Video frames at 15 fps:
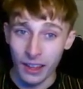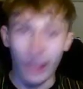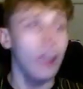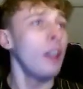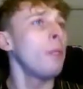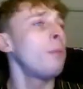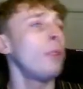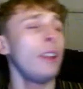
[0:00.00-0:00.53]

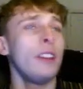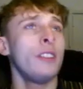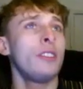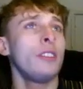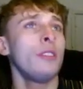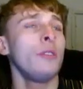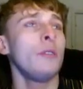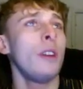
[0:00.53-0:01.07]
put it
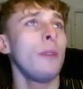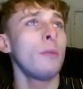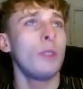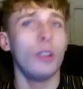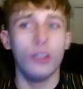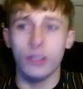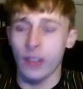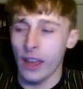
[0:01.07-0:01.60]
into
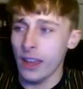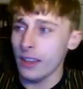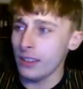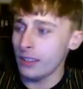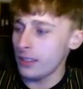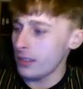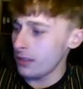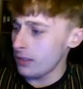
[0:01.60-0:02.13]

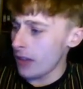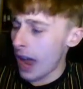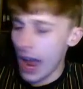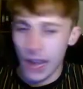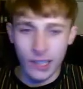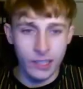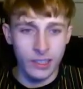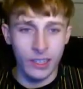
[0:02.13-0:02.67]
context.
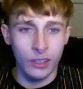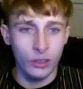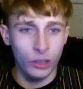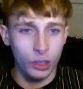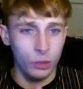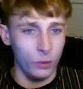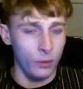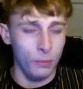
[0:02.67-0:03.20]
Anthony
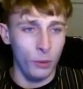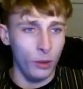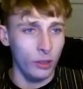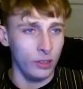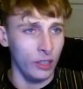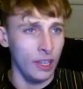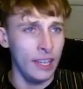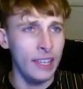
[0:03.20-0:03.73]
Joshua, the
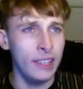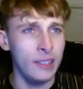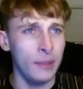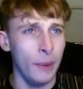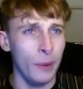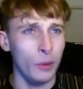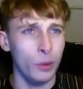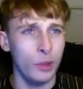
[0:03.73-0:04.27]
boxer, he's
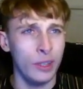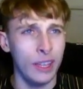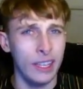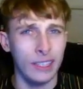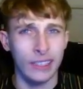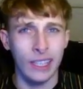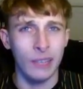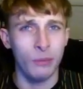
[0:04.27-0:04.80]
about
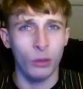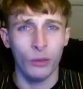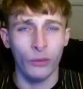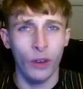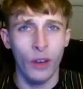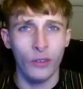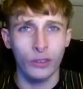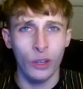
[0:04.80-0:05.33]

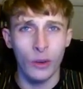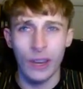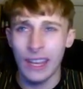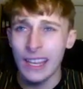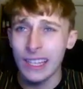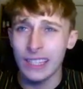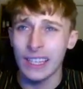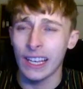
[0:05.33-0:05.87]
16.5 stone.
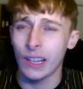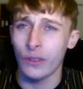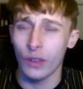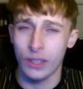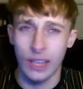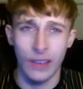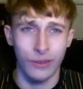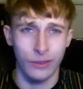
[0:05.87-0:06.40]
He's
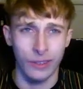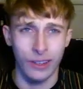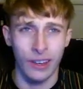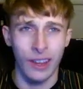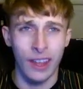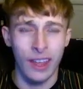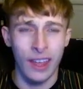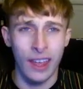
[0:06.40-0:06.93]
6'7".
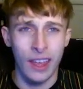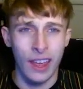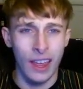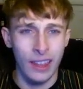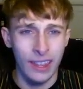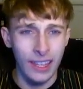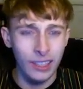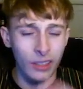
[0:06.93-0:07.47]

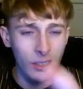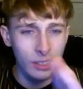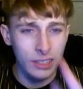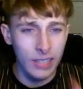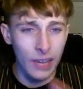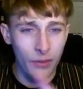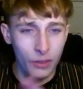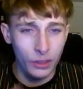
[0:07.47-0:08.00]
This guy's
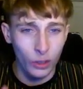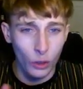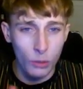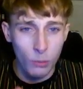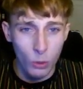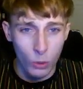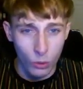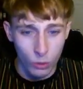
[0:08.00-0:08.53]
7 stone
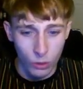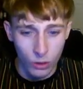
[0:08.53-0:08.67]
more.